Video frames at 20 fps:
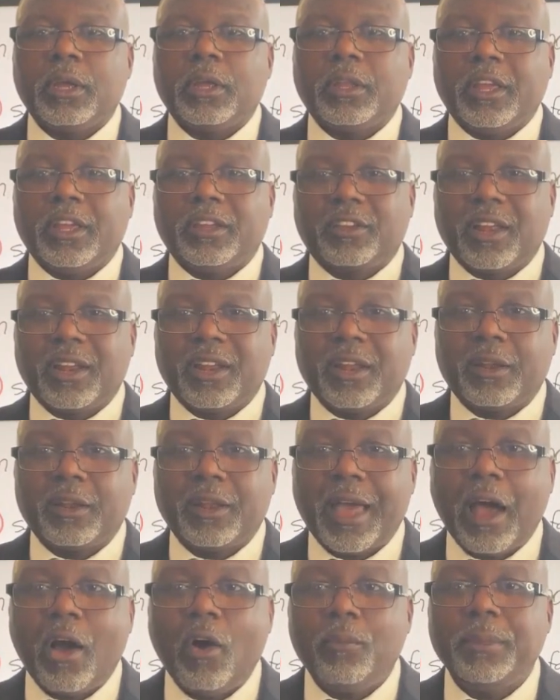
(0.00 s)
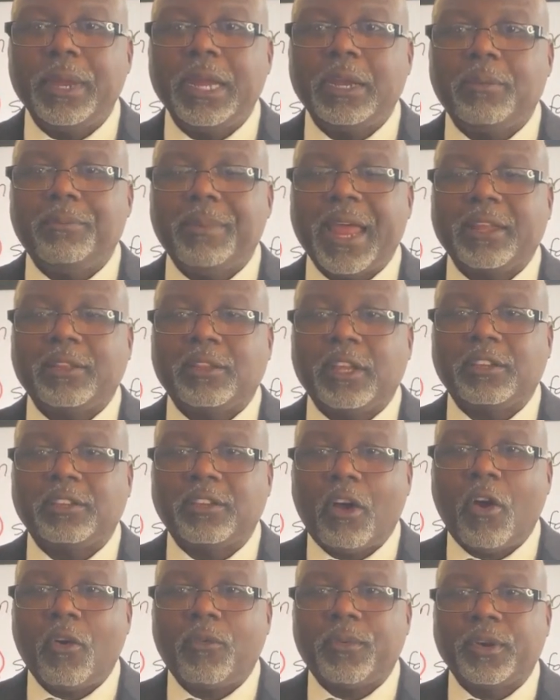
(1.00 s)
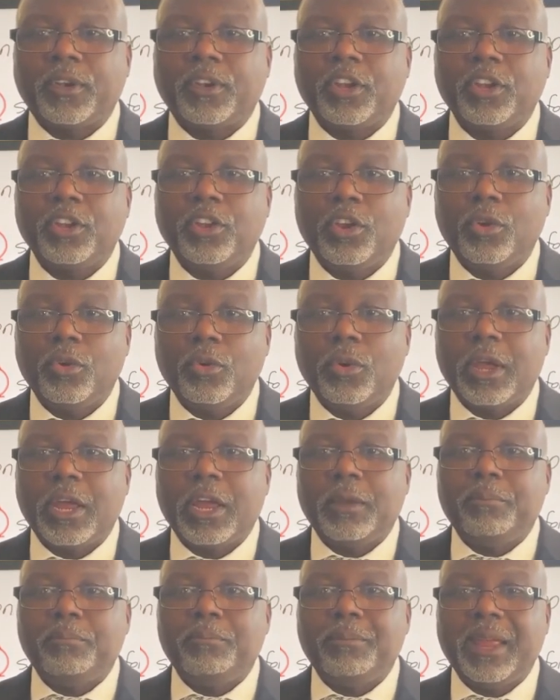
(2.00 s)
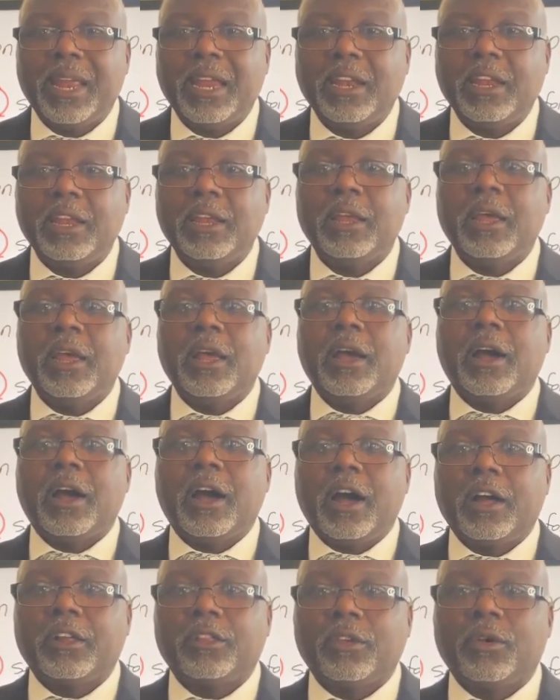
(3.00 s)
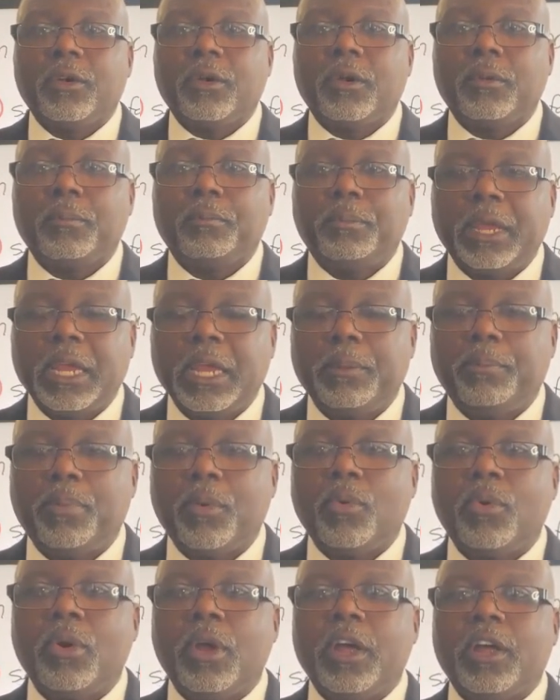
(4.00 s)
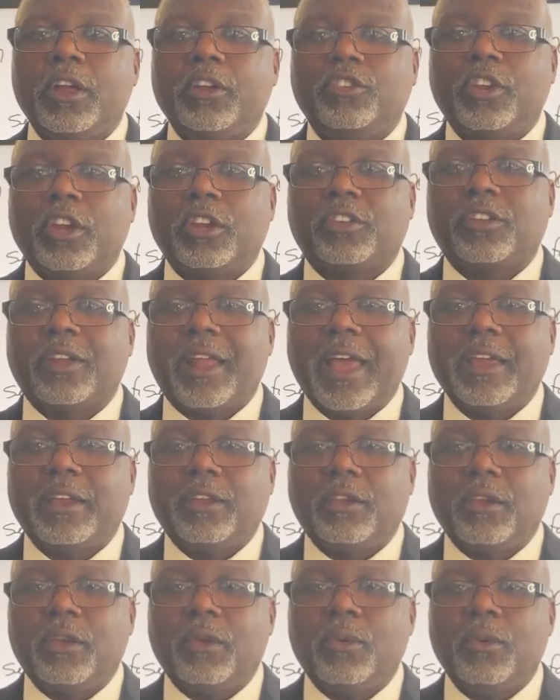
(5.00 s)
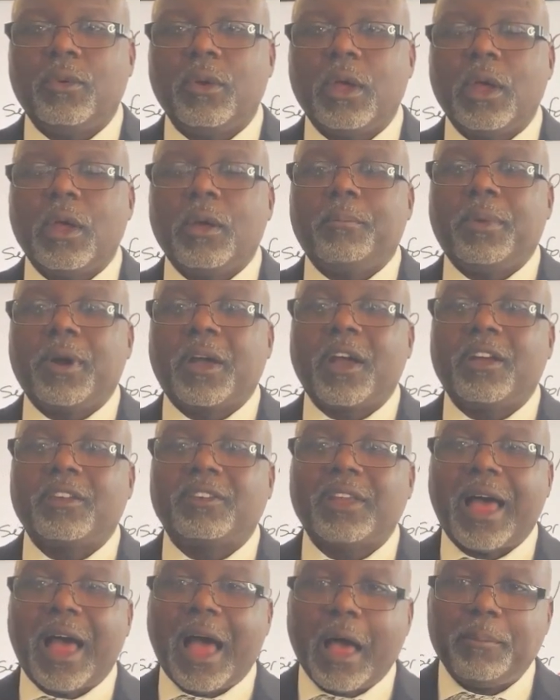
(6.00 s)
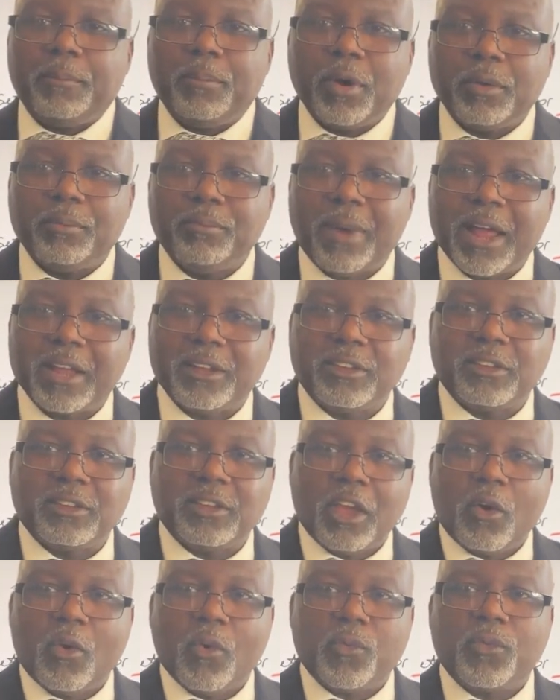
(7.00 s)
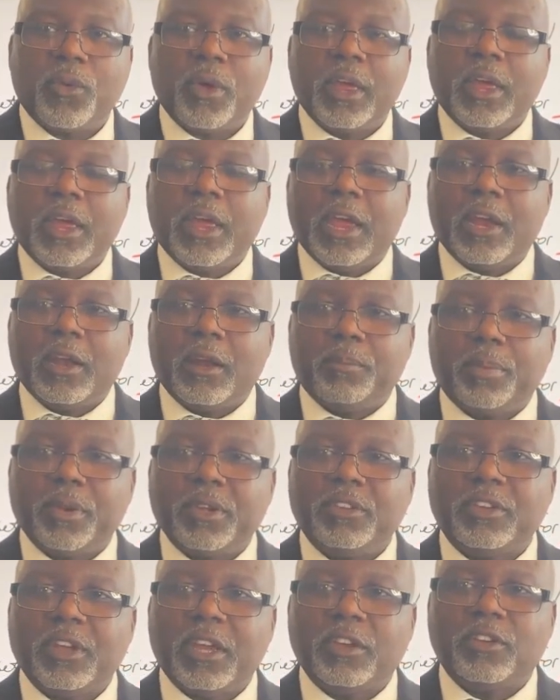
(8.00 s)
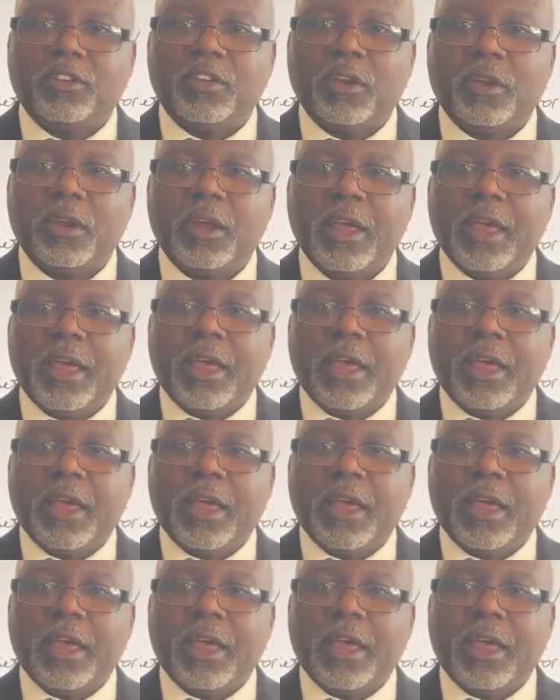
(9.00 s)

It's going to allow me to make this offer to you and many other people just like you, because I put myself in a position